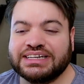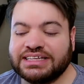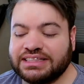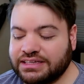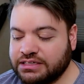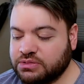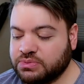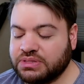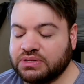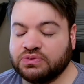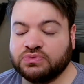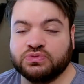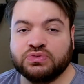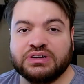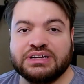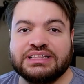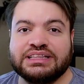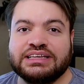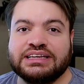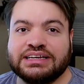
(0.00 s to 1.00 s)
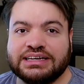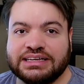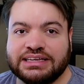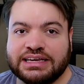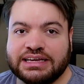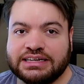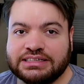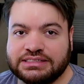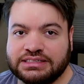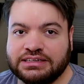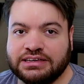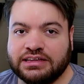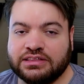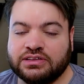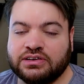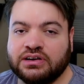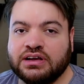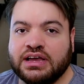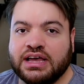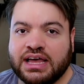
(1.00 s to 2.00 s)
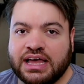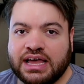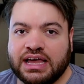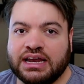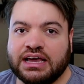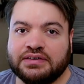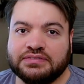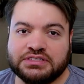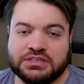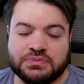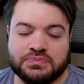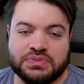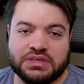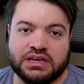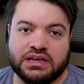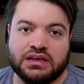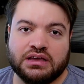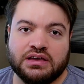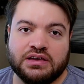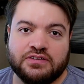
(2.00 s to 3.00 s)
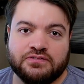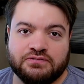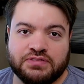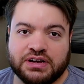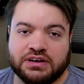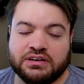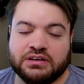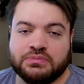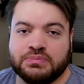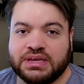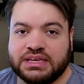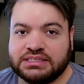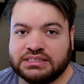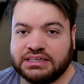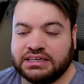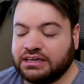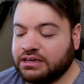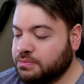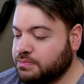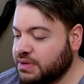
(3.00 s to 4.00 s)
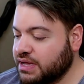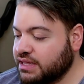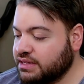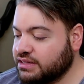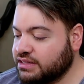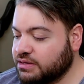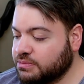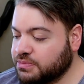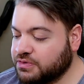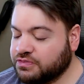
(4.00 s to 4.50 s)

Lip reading: I think is when they're really going to get it together and have something very amazing and compelling.